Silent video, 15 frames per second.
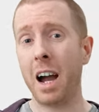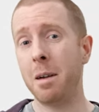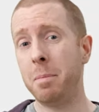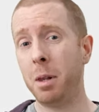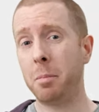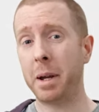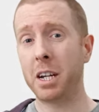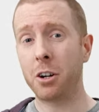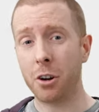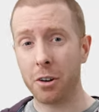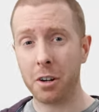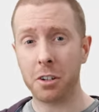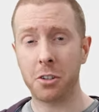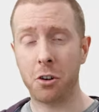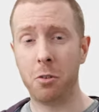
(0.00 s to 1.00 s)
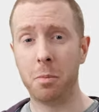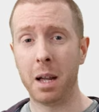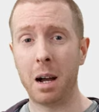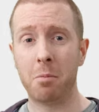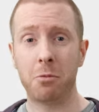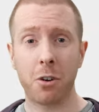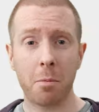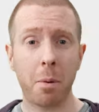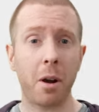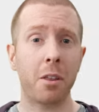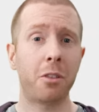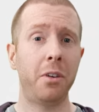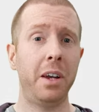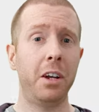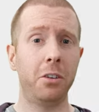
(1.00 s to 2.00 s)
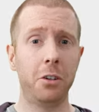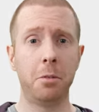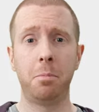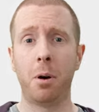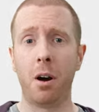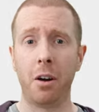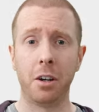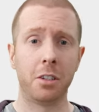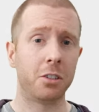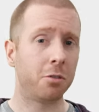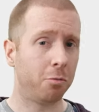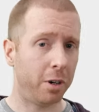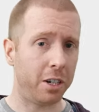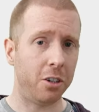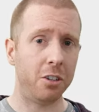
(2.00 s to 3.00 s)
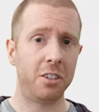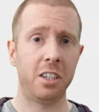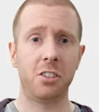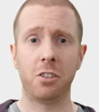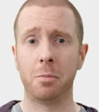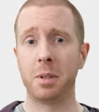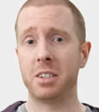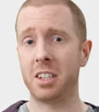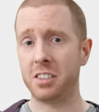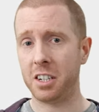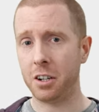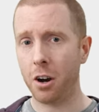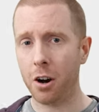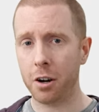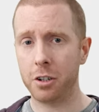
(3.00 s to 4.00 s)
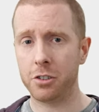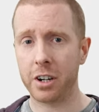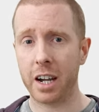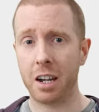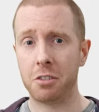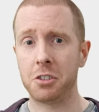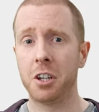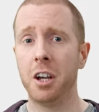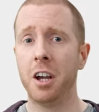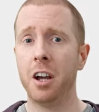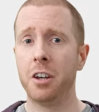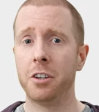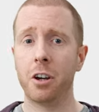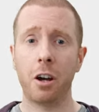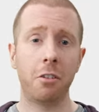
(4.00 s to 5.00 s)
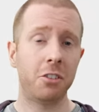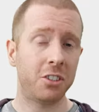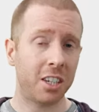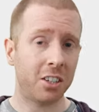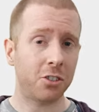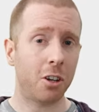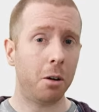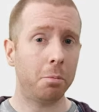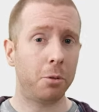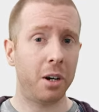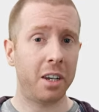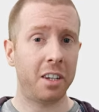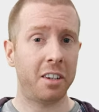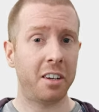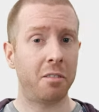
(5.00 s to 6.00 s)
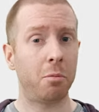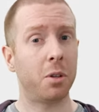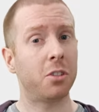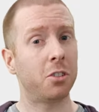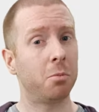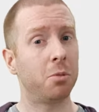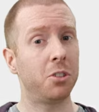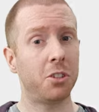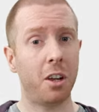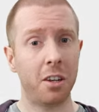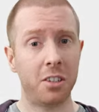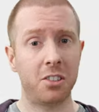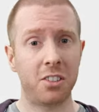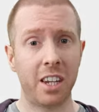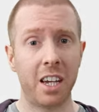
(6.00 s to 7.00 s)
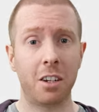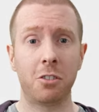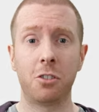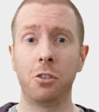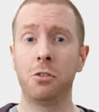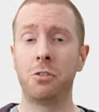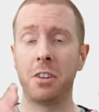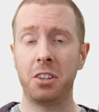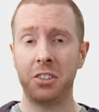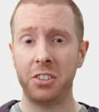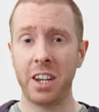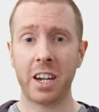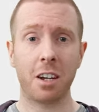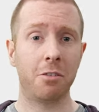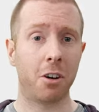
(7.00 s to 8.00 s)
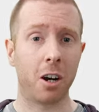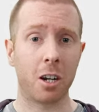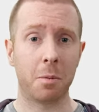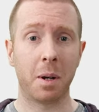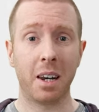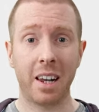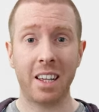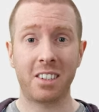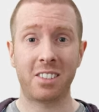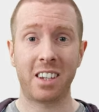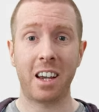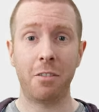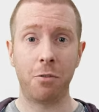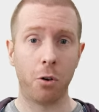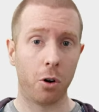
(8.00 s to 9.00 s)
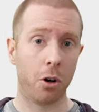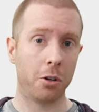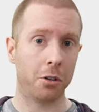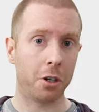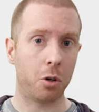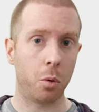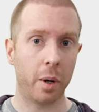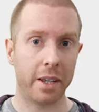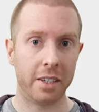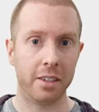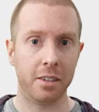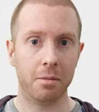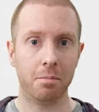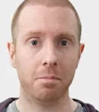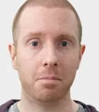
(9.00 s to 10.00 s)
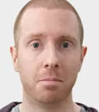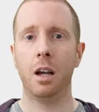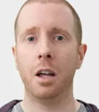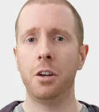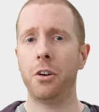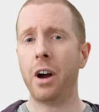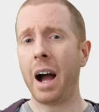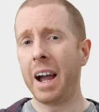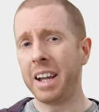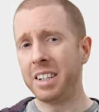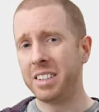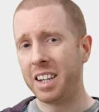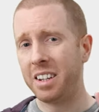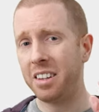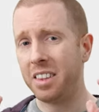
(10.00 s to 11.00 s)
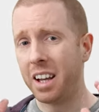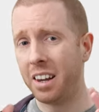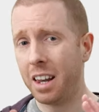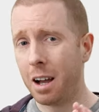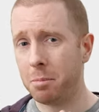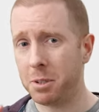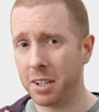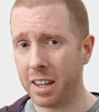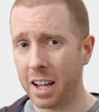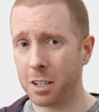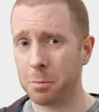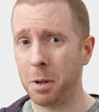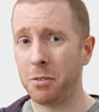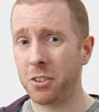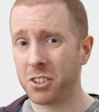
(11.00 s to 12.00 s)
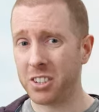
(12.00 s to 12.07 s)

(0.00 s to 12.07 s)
I built my current home lab for about three hundred pounds reusing some existing hard drives. Now, I've since upgraded it with some solid state, so for the sake of argument, let's say four hundred quid. Now, I intended that lab to last me for